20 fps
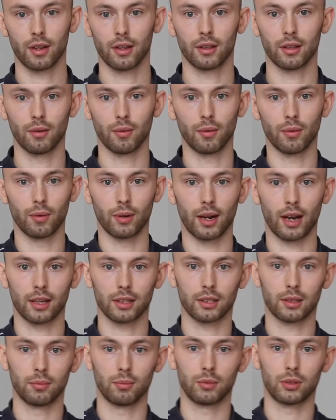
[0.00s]
then we would
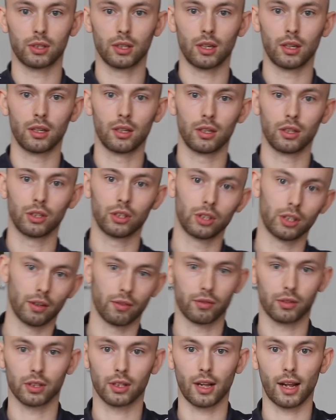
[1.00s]
ask them to
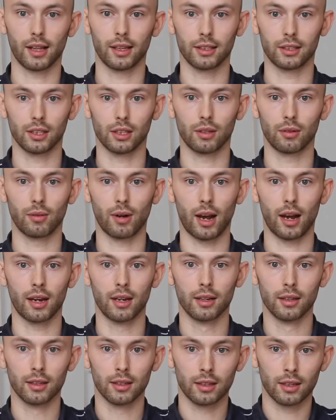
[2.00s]
shift slightly to the right,
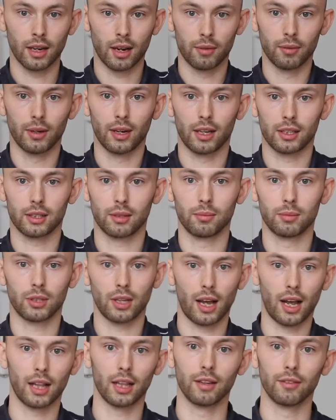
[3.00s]
and we'd ask them to
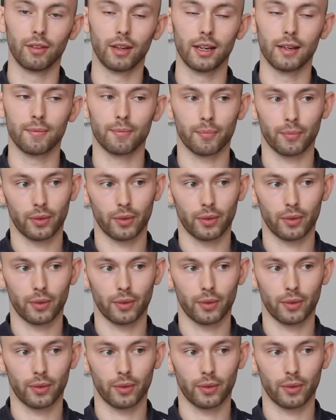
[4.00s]
elevate.